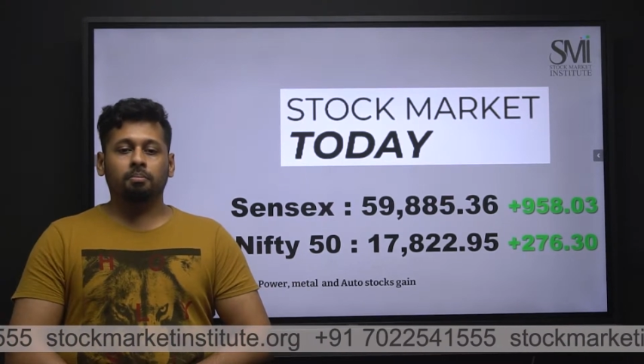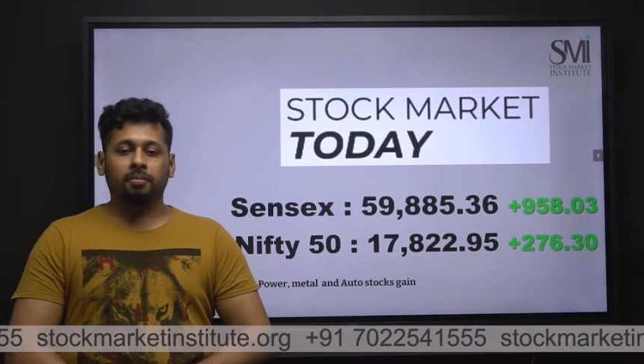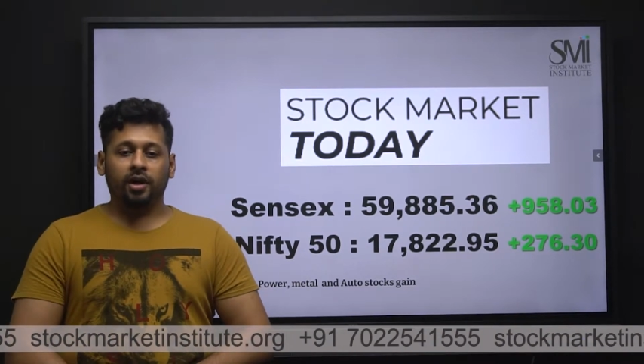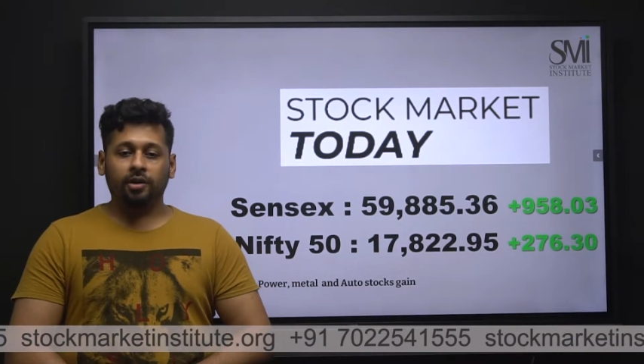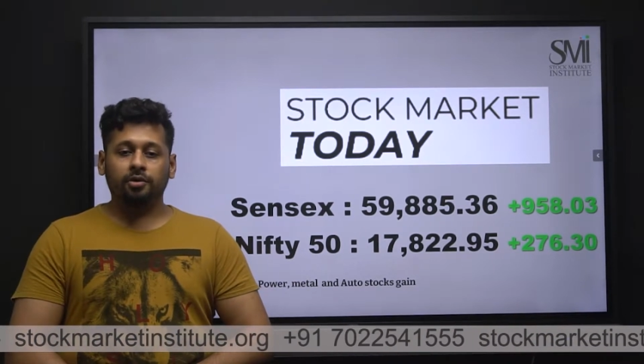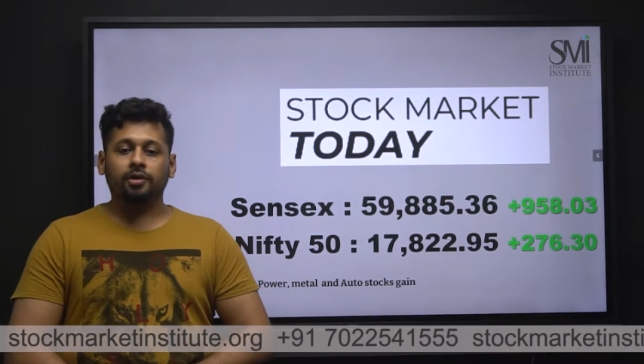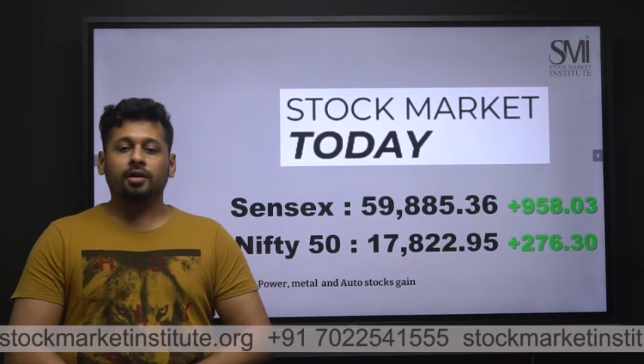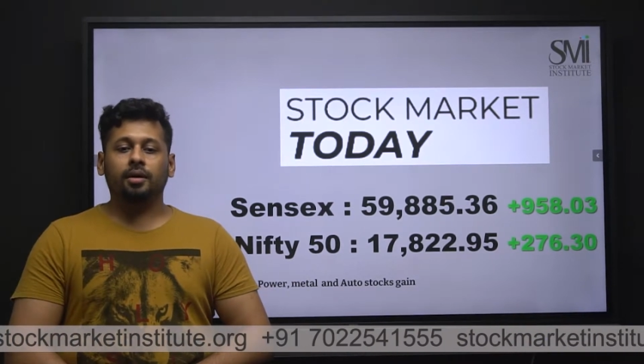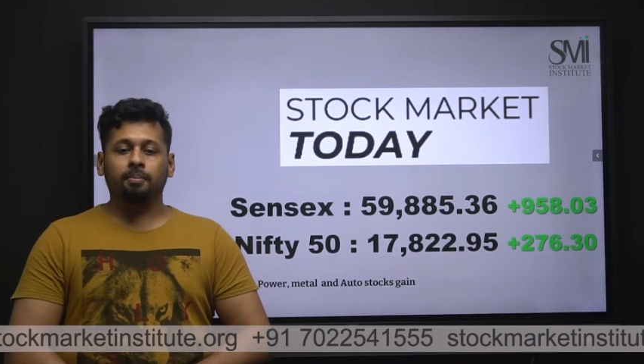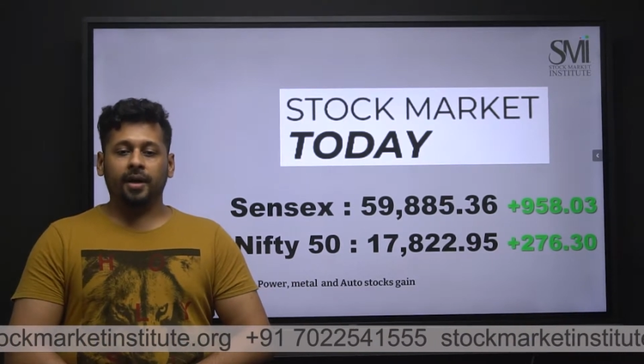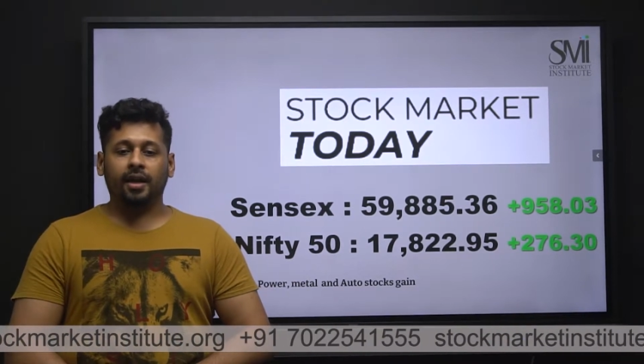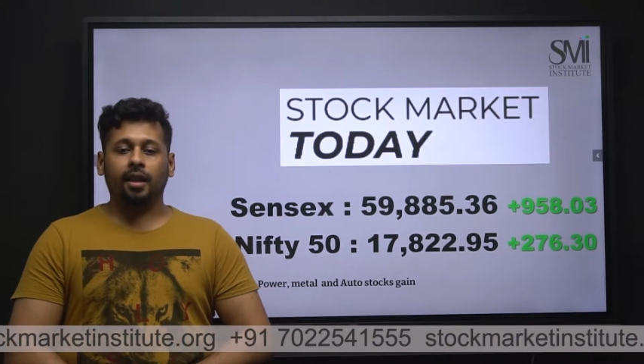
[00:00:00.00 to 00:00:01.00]
power,
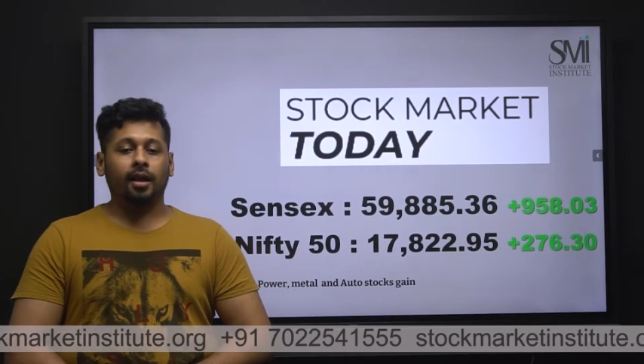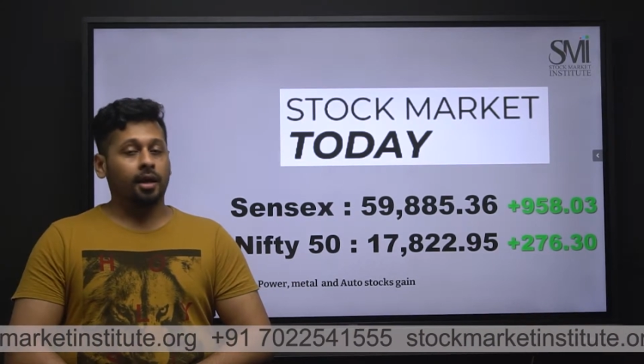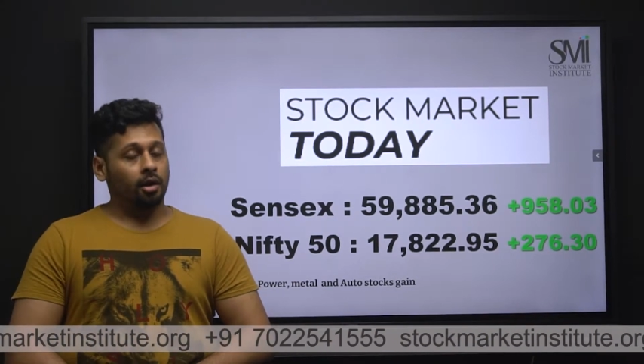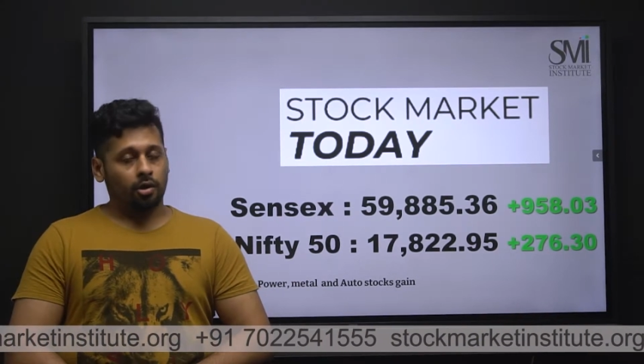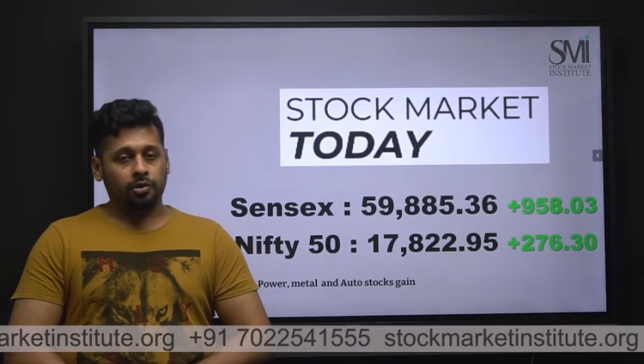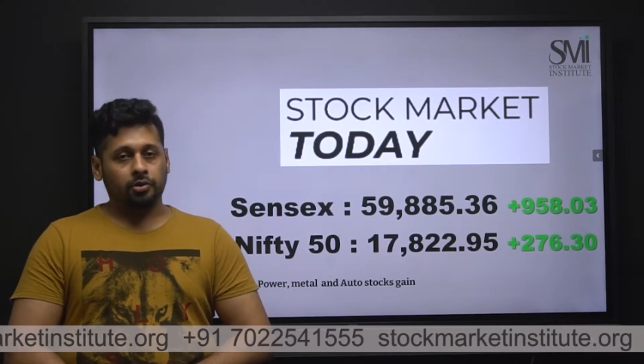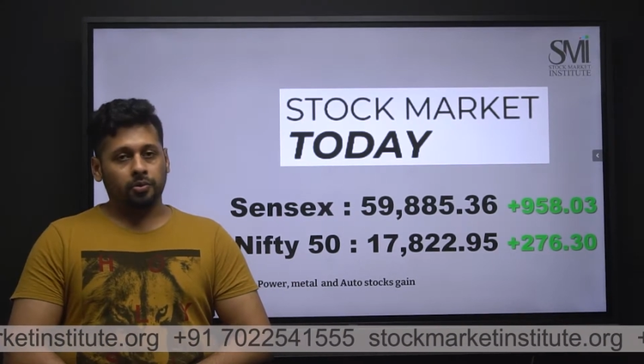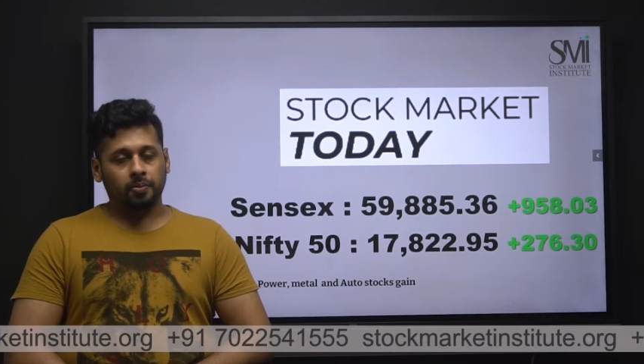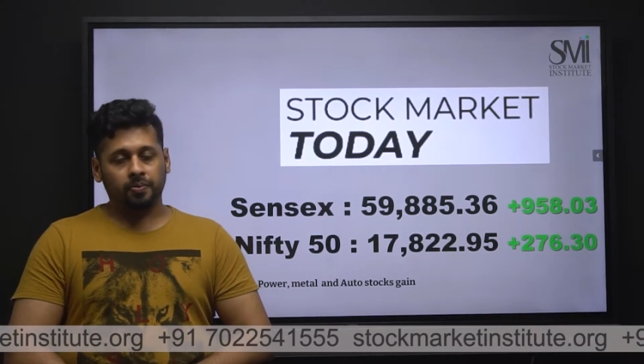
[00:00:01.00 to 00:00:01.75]
metal, and auto.